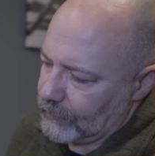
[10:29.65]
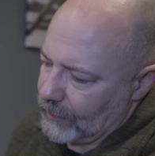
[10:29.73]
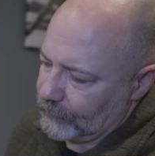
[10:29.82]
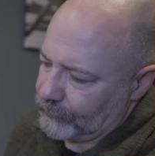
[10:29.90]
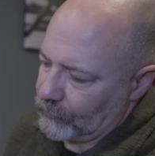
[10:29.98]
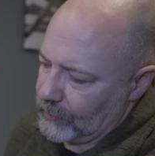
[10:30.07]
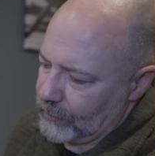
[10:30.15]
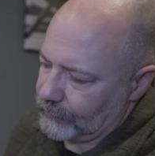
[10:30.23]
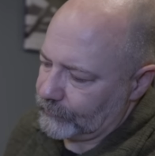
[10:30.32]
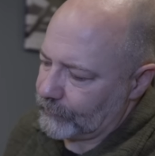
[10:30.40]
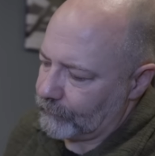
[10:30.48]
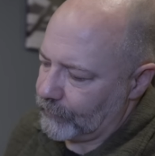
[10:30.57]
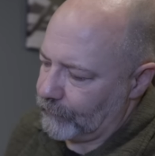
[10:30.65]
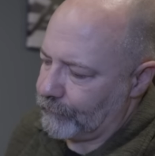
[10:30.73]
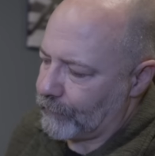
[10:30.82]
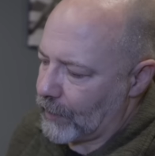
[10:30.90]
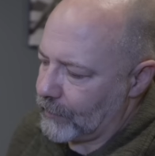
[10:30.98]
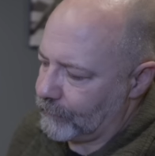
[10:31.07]
It's only at
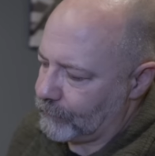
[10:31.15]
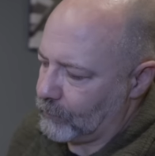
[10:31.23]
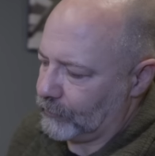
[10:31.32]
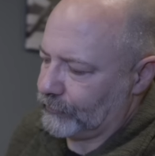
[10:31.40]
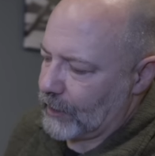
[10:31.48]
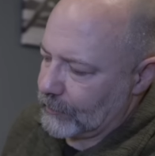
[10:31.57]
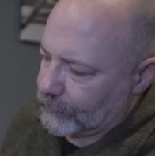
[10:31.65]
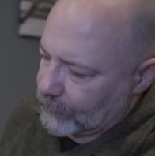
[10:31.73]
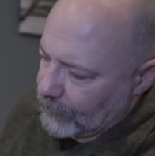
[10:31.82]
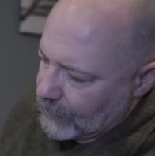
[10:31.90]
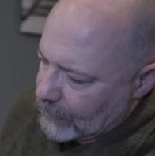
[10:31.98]
75%,